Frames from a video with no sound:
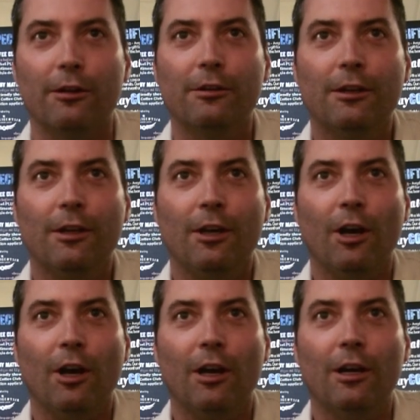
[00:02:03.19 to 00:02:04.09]

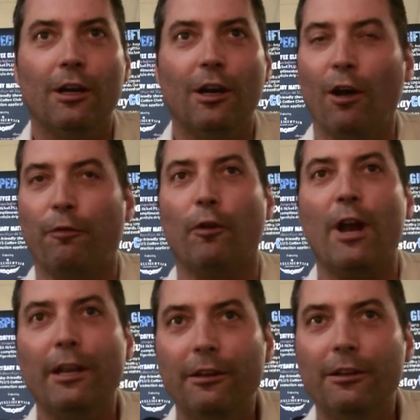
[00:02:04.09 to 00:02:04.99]
uh, a
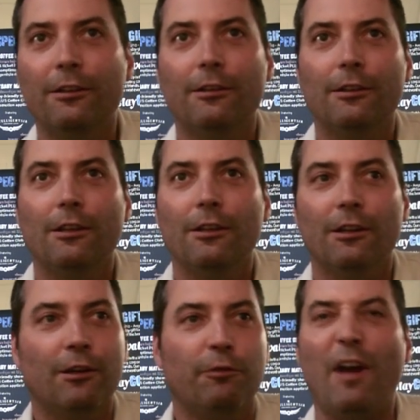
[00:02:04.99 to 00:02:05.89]
friend,
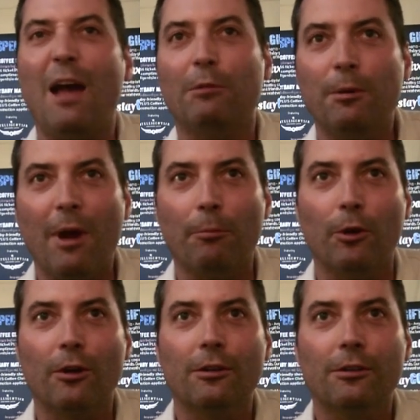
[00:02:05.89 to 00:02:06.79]
a family
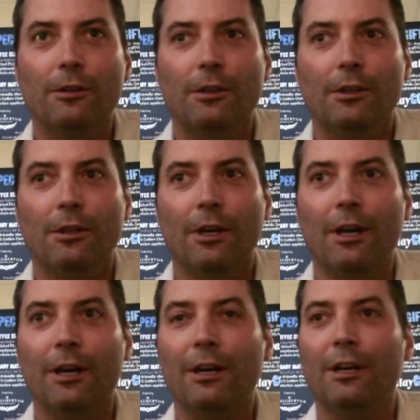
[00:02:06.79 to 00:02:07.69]
member,
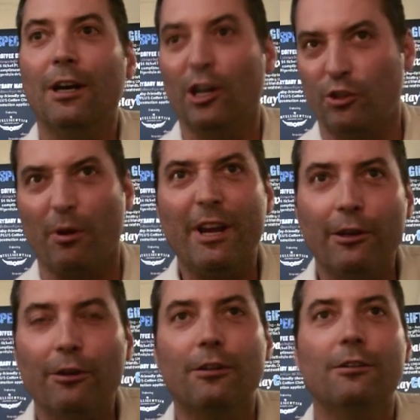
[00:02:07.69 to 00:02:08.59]
uh, a
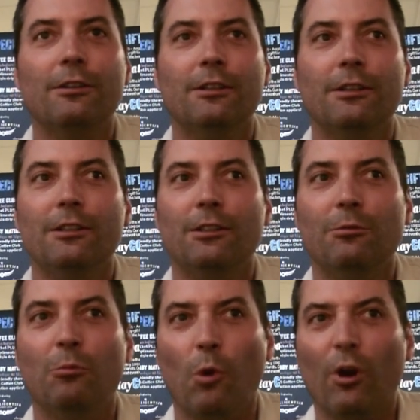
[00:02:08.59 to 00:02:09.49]
trainer.
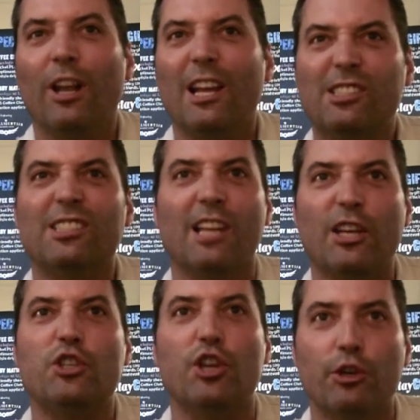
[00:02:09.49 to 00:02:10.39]
More or less, it's
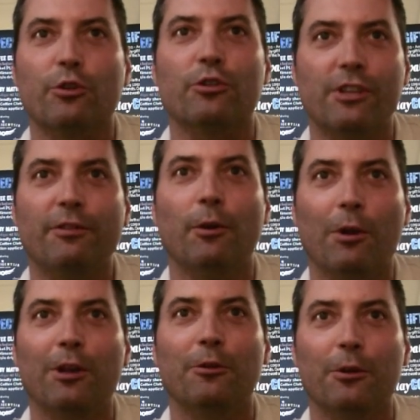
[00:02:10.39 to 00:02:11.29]
like Cheers. If you
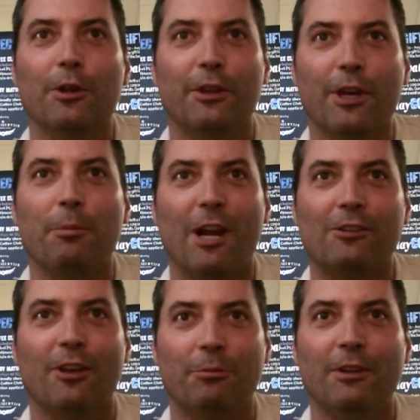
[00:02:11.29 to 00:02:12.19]
wanted to really think about
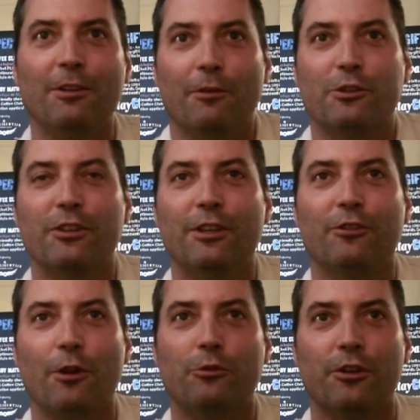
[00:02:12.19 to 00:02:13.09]
something, you ever seen the
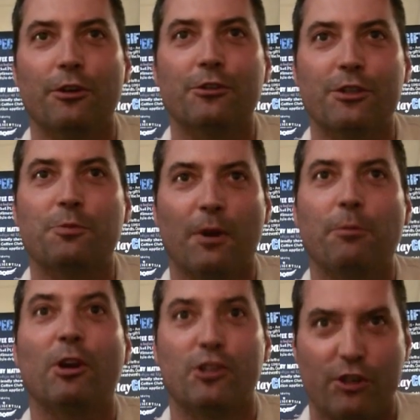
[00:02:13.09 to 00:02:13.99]
show Cheers? It's pretty
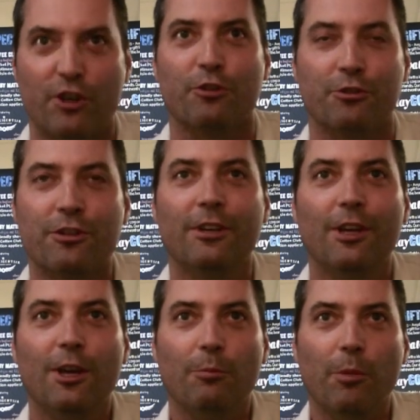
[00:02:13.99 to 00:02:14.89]
much Cheers,
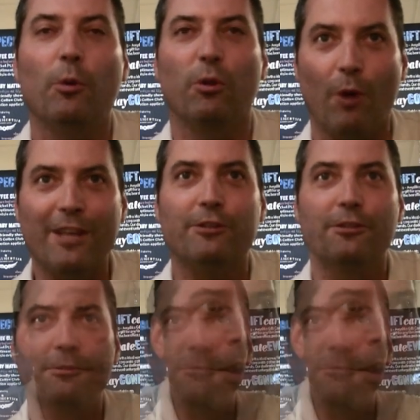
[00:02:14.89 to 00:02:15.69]
but with weights